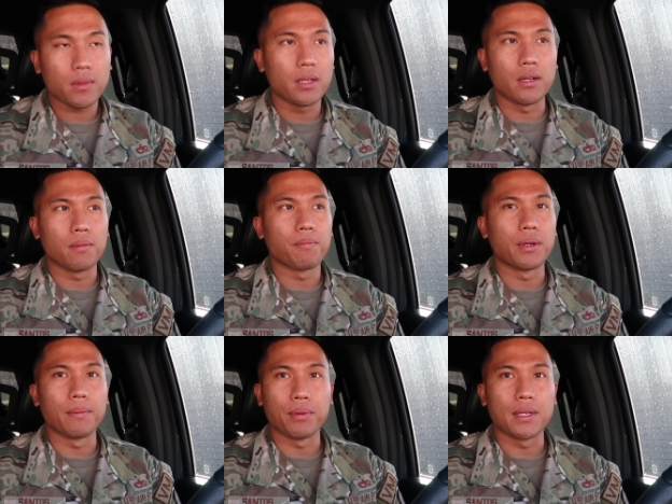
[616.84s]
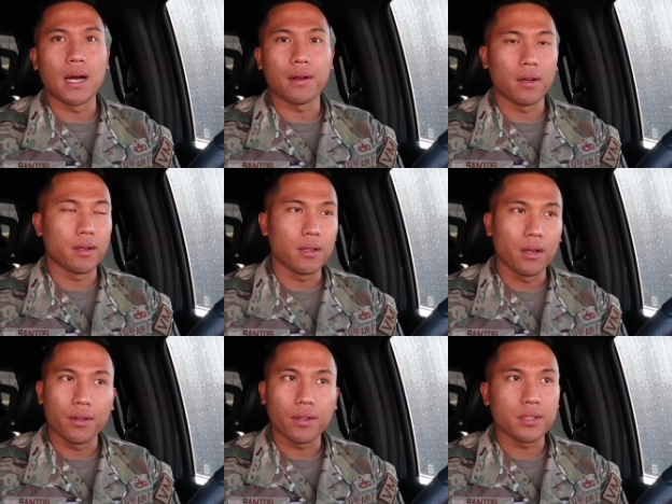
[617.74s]
you know, put down on
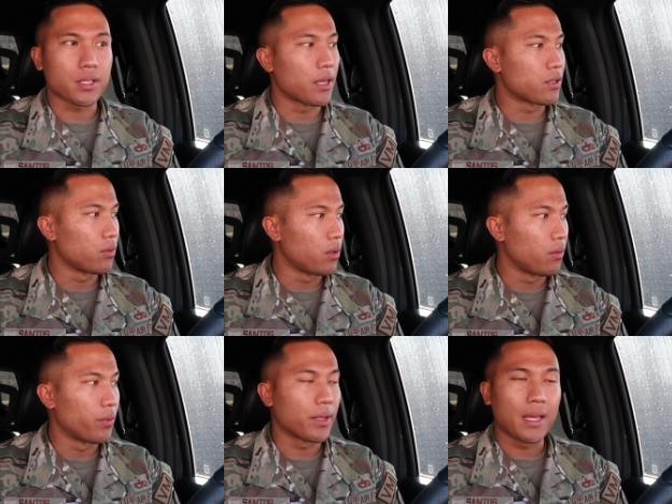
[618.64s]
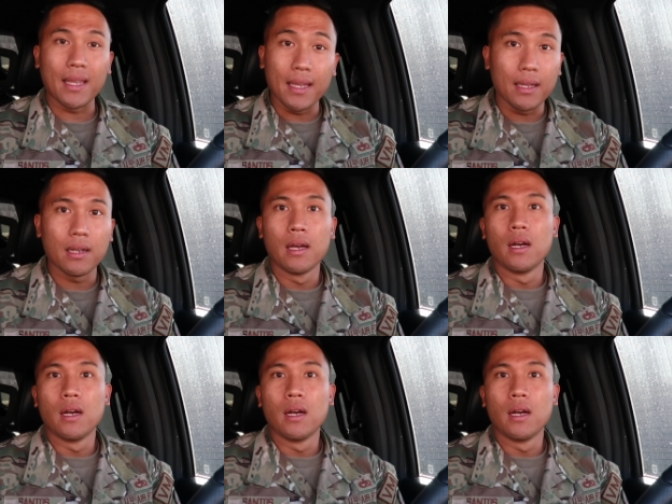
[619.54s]
a schedule, when they eat,